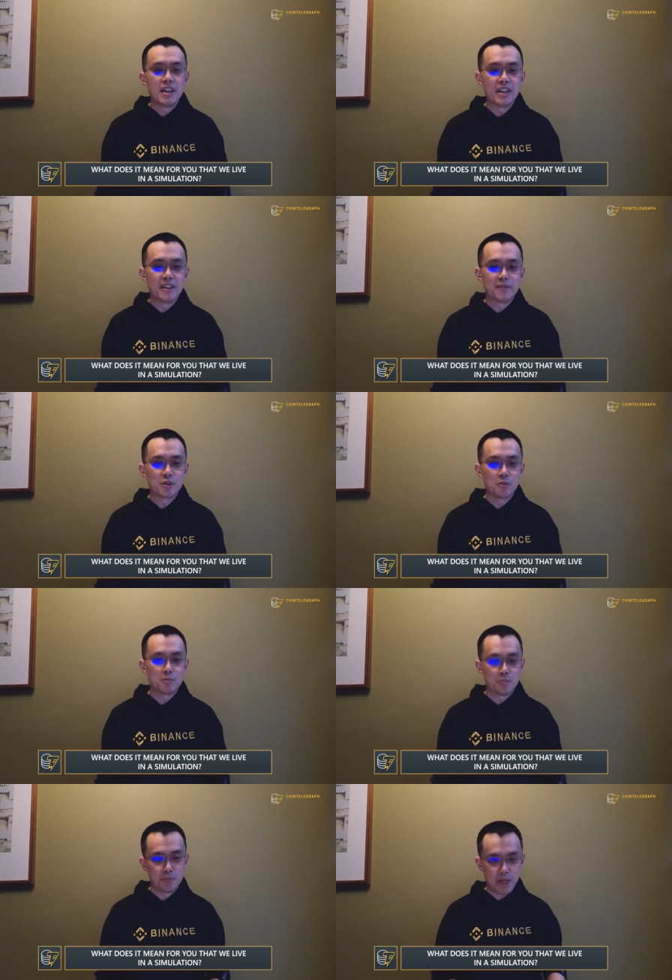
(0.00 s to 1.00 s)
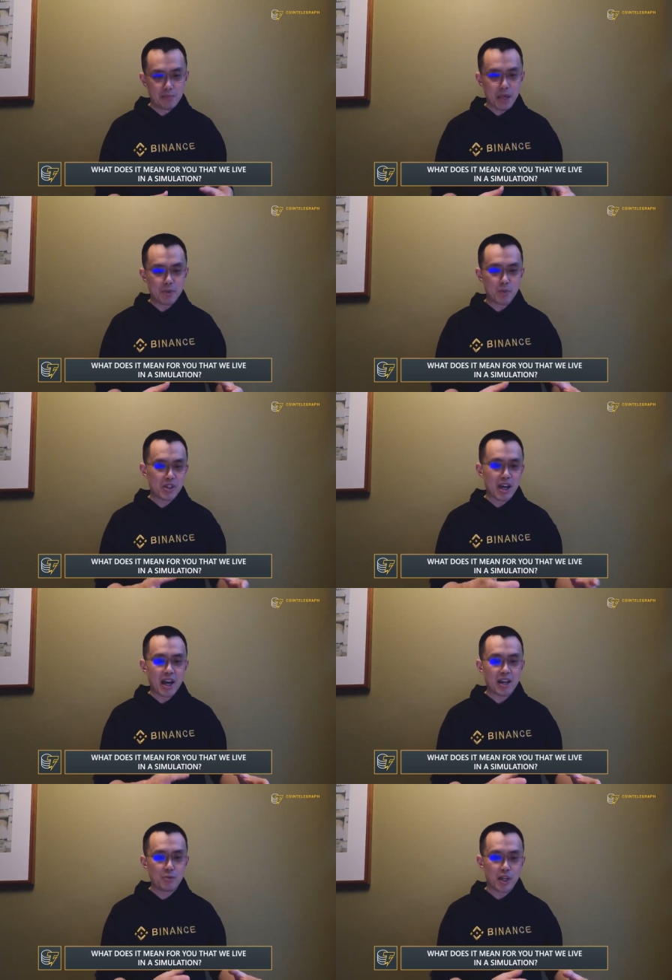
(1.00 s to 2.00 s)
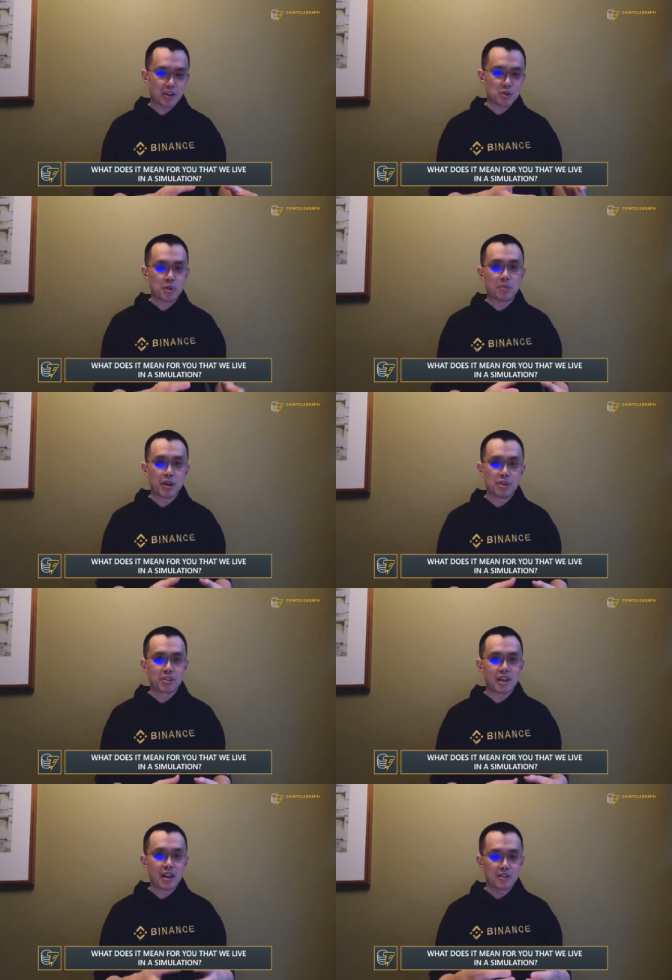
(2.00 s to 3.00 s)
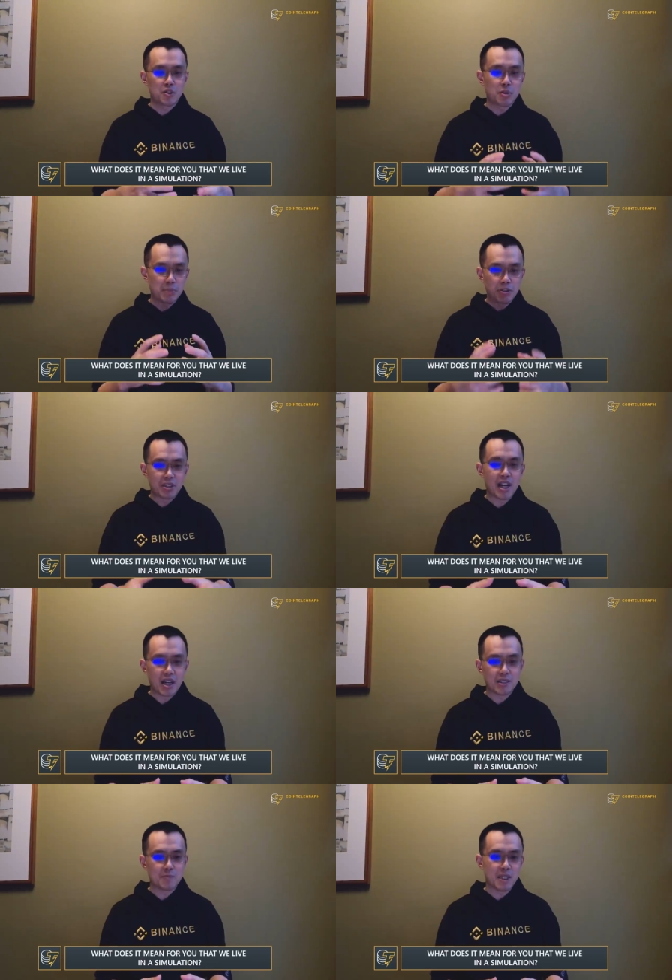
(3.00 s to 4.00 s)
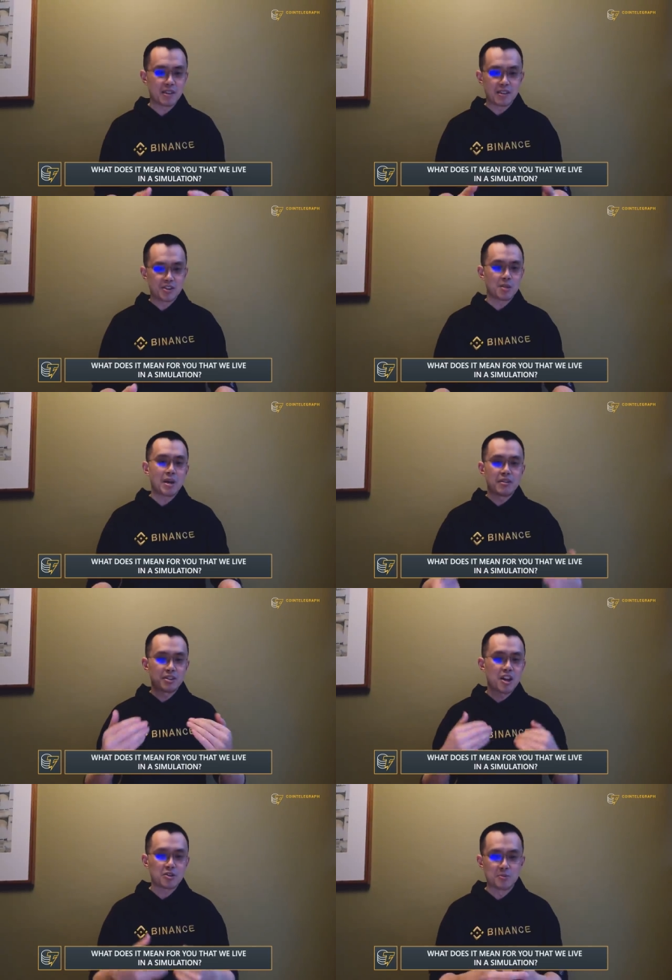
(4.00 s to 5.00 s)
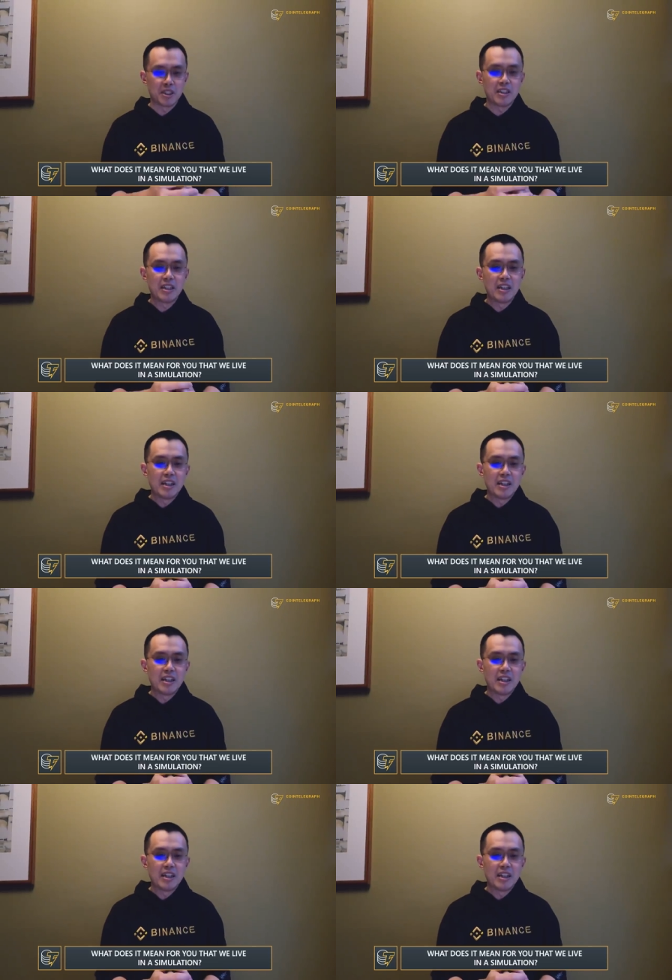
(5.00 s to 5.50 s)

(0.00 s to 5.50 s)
Um, so maybe we die, we like Super Mario. Di Super Mario dies, but he doesn't jump out and talk to me.